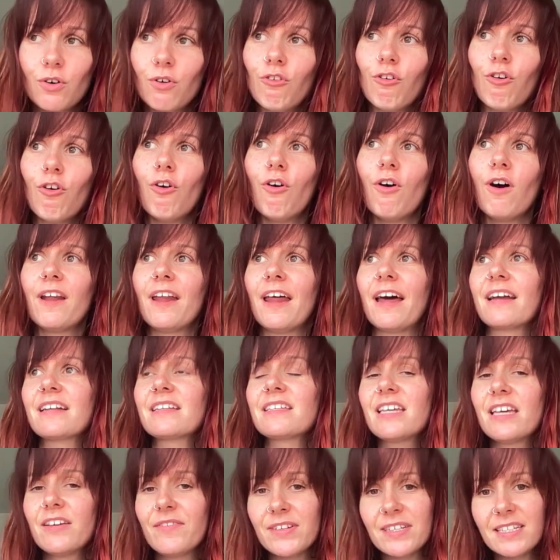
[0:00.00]
or an
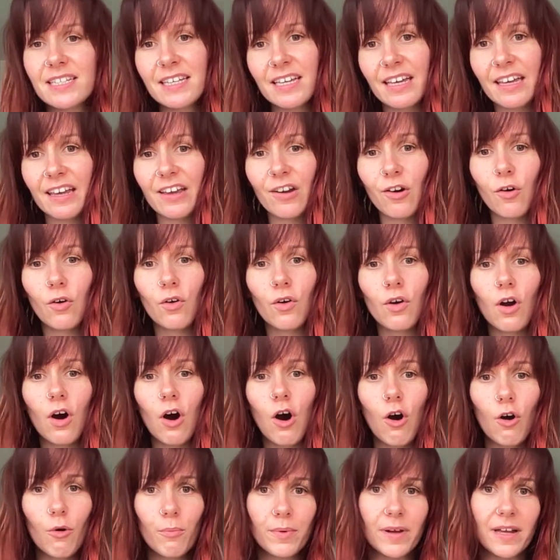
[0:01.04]
activity or a
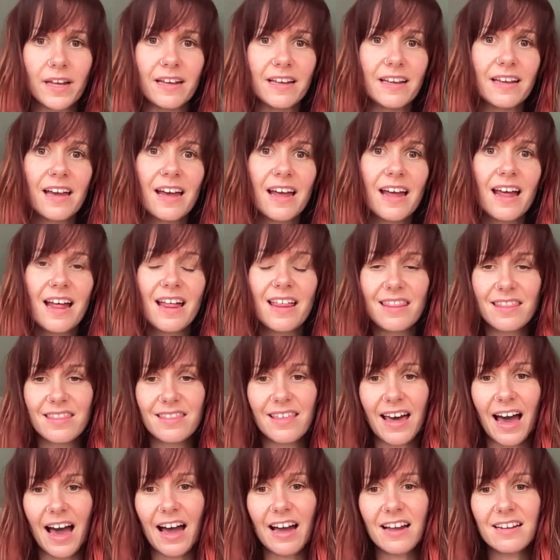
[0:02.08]
hobby
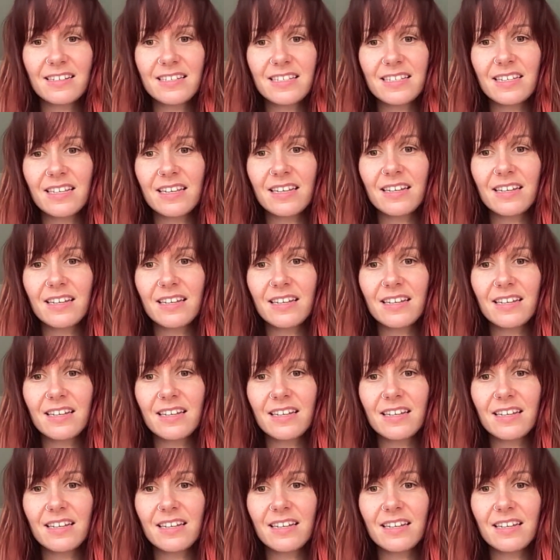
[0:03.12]
that